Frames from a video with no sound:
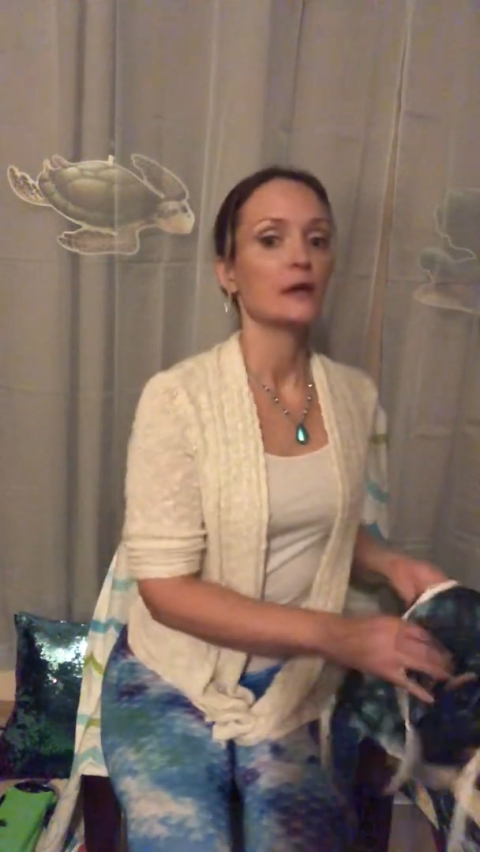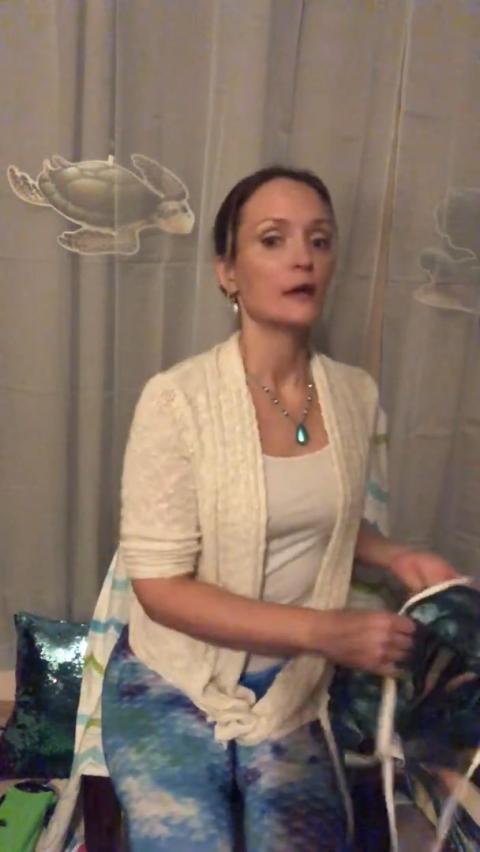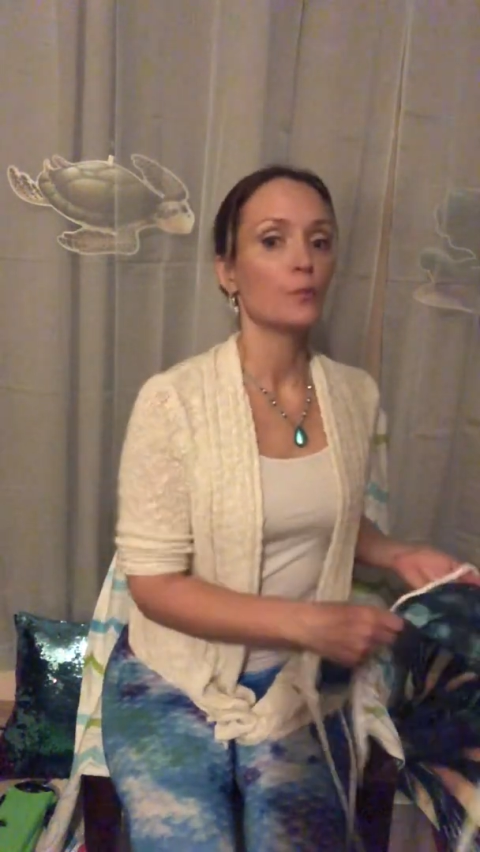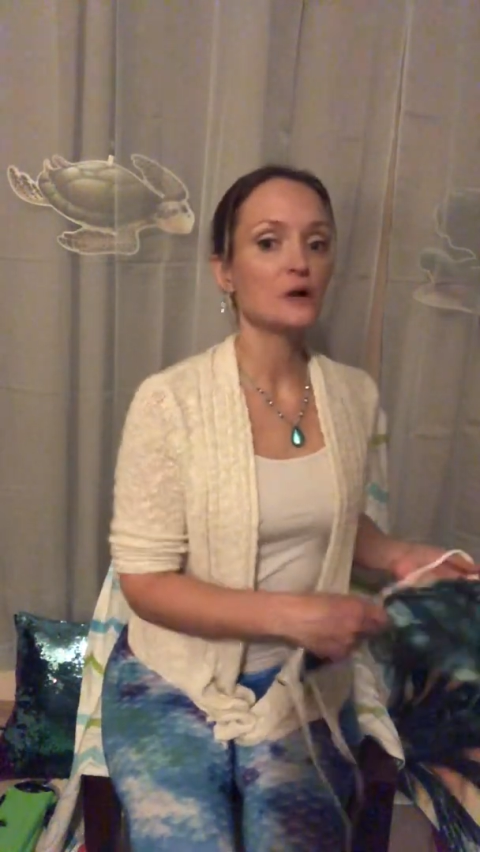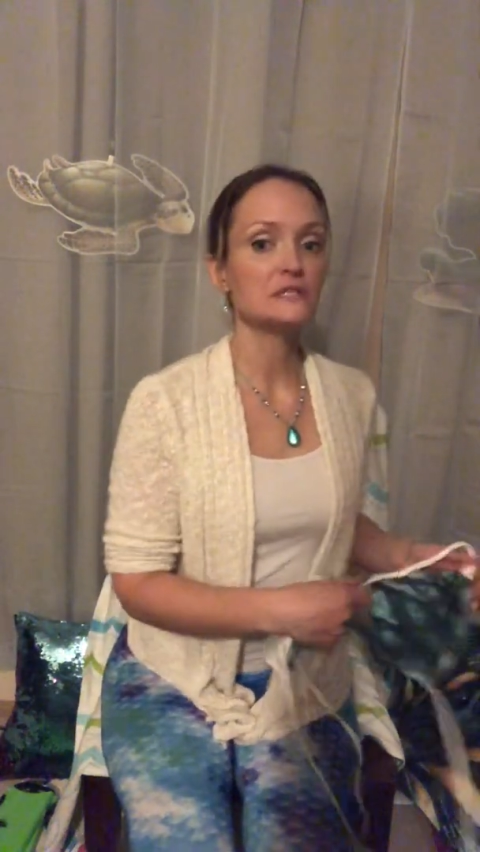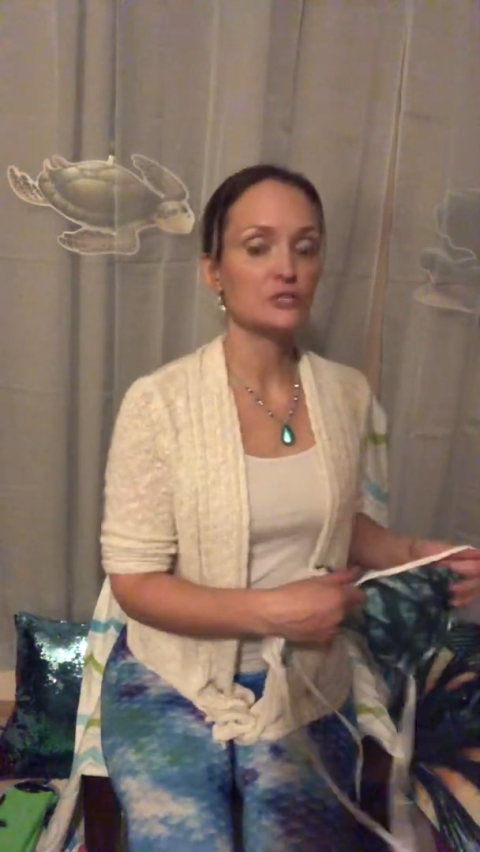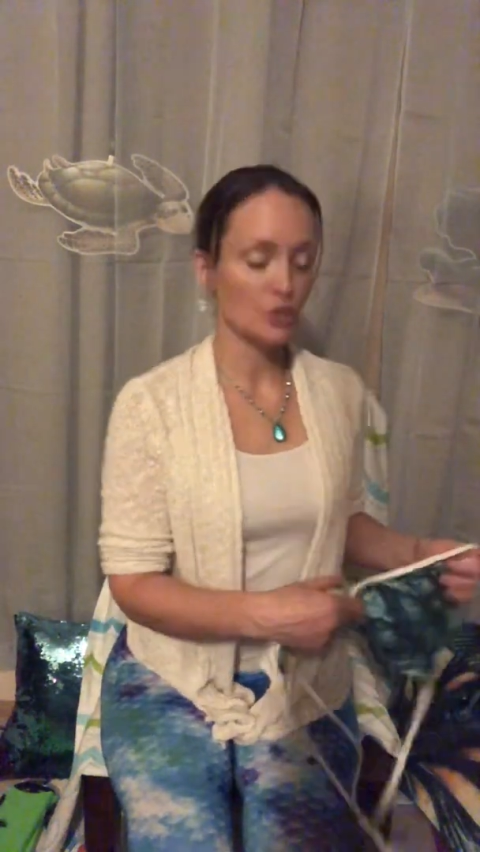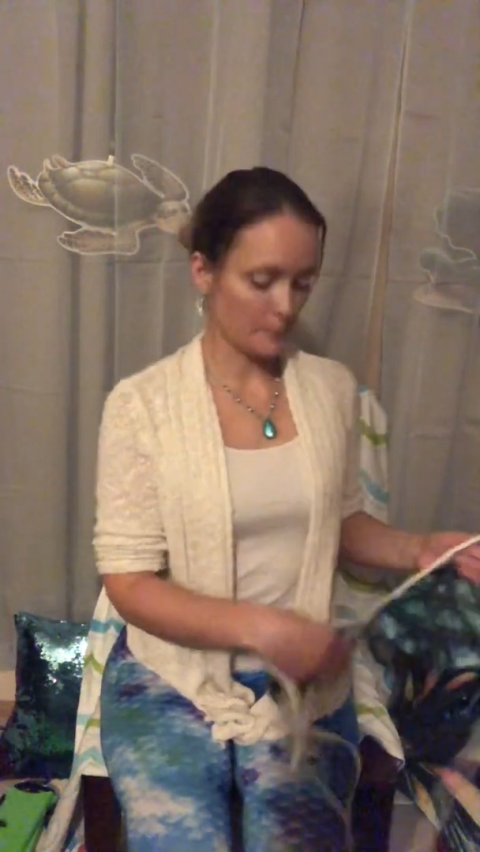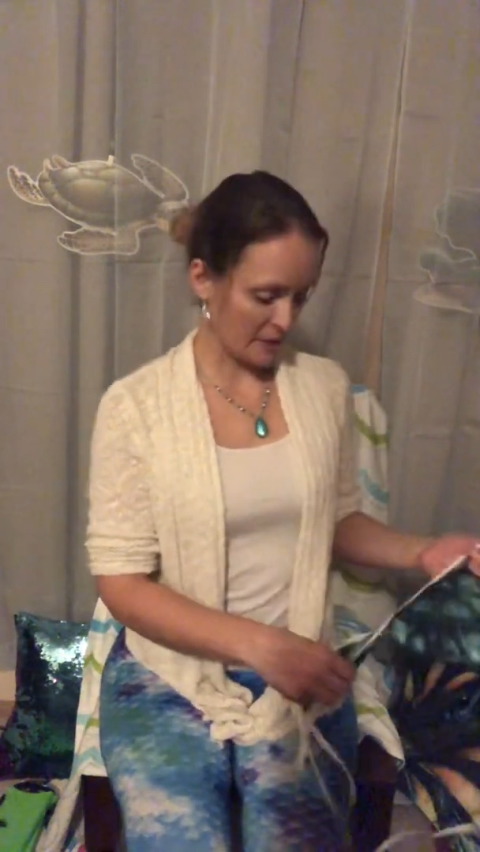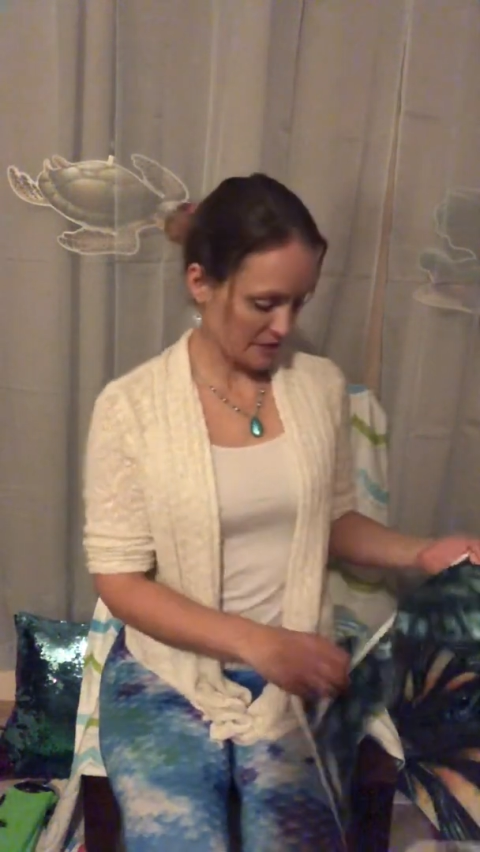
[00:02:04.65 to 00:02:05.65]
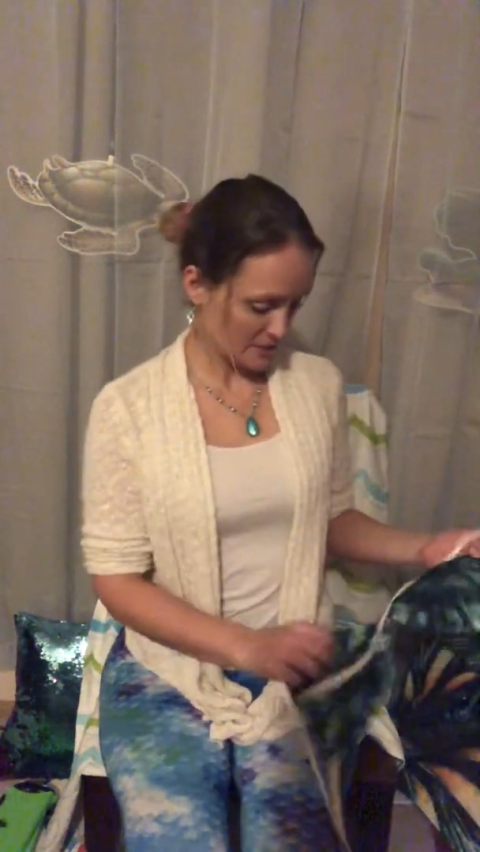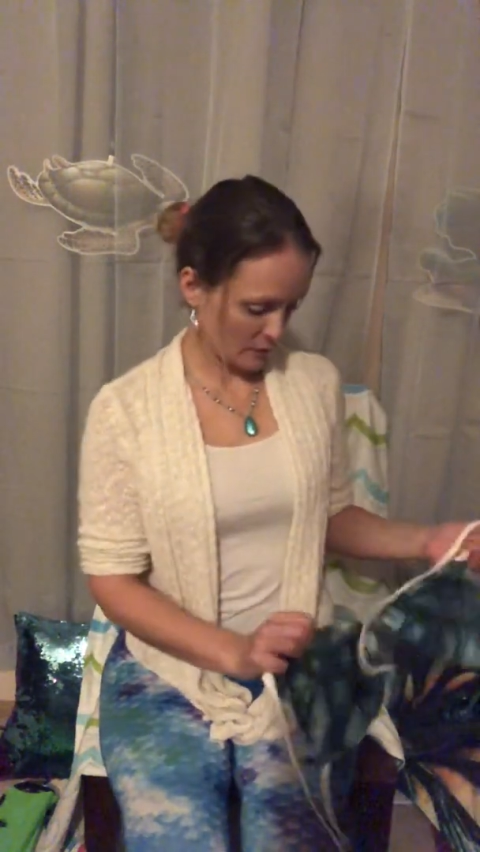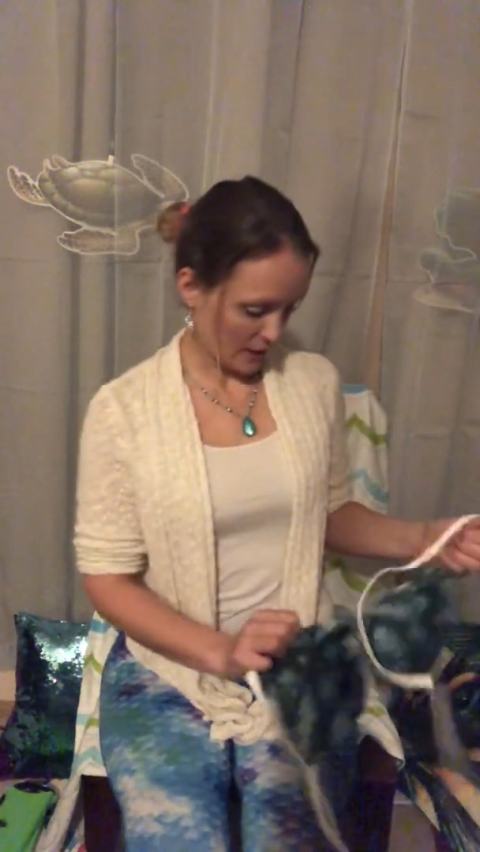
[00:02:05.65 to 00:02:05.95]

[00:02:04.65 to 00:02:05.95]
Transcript: It was a two-piece, so